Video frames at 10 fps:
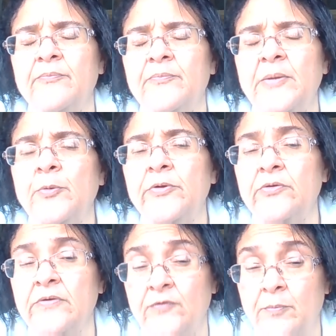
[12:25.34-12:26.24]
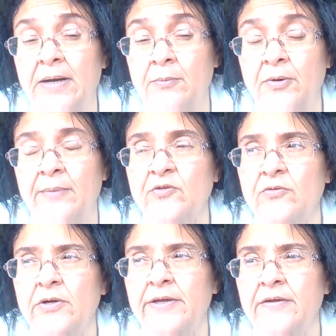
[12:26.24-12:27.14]
People use it for bowel preps
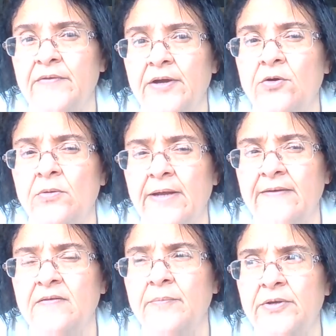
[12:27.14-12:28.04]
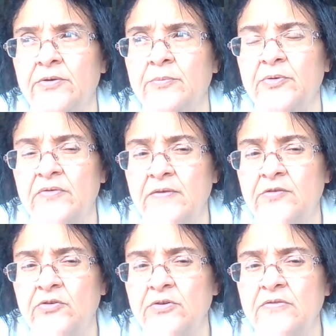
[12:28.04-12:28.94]
or again that colonoscopy or
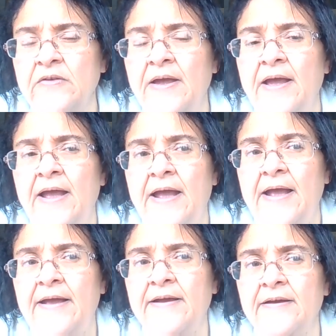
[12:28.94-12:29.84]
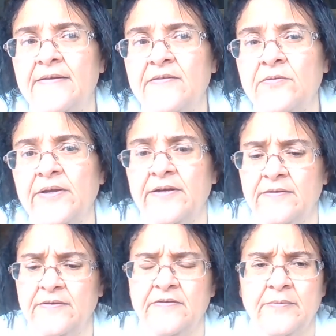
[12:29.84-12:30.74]
procedures. And so again,
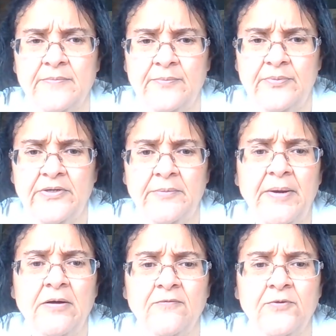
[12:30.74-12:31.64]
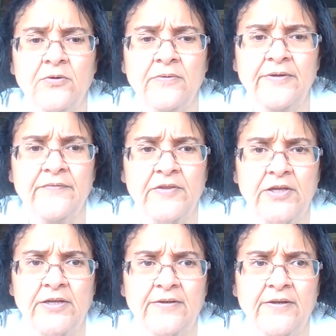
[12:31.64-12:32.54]
it is pretty powerful if
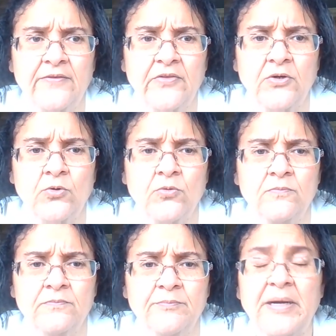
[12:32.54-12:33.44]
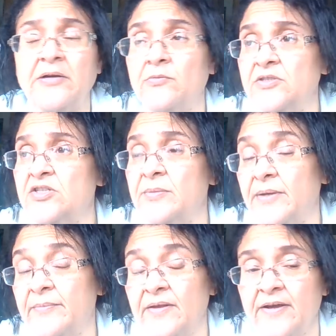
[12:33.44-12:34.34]
they take the whole bottle, which
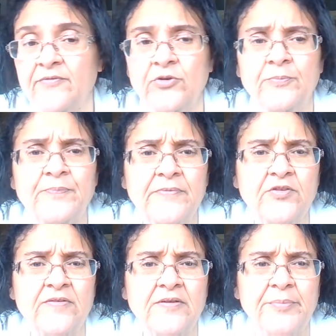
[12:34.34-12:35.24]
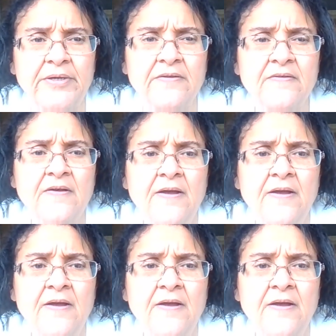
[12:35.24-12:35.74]
sometimes they have to. Just depends.